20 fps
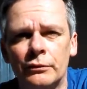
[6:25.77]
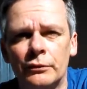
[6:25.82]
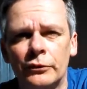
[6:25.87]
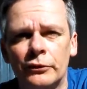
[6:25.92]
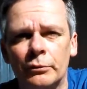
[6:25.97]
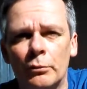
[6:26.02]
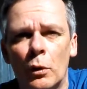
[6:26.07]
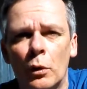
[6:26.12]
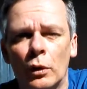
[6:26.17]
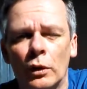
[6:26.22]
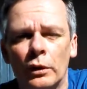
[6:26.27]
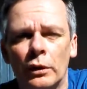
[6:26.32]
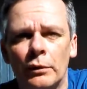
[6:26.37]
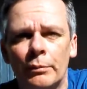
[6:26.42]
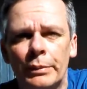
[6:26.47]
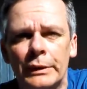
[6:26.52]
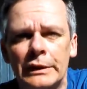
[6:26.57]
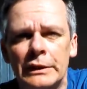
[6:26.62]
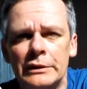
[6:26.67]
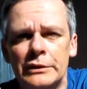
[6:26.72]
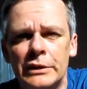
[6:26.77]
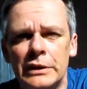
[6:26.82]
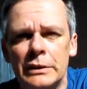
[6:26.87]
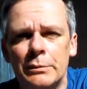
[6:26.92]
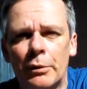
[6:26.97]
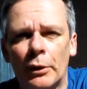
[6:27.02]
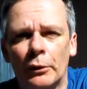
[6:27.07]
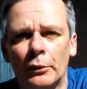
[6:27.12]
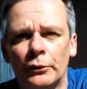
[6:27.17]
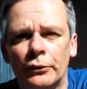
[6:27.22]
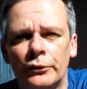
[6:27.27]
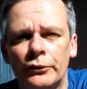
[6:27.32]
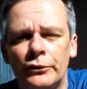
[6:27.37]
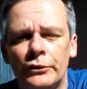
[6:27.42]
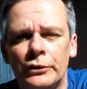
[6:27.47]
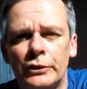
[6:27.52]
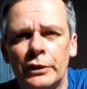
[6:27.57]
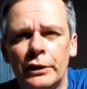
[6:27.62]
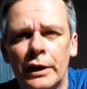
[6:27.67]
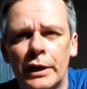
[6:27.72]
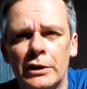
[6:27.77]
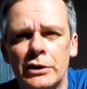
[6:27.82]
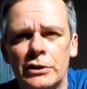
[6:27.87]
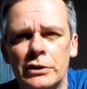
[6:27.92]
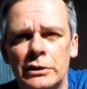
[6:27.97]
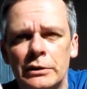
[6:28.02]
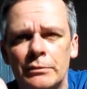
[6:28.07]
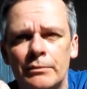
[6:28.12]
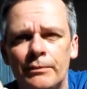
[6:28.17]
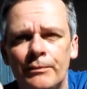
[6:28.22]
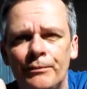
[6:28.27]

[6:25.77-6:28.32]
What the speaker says: smaller PET bottles, you could actually